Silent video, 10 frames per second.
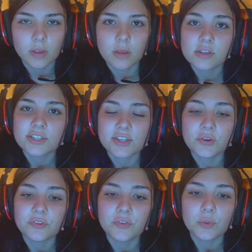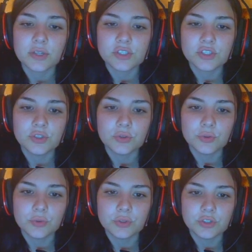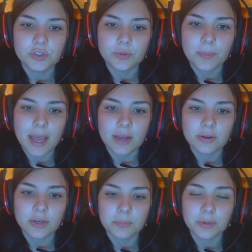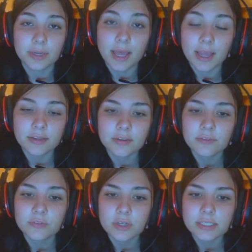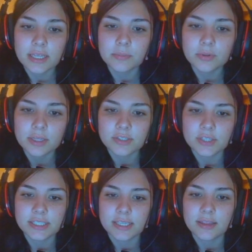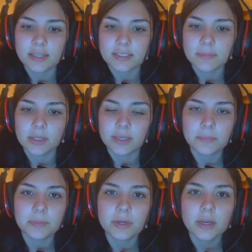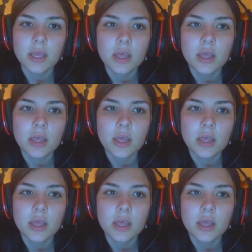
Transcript: So if you want to do your pattern number 9, for example, as you can see that small number,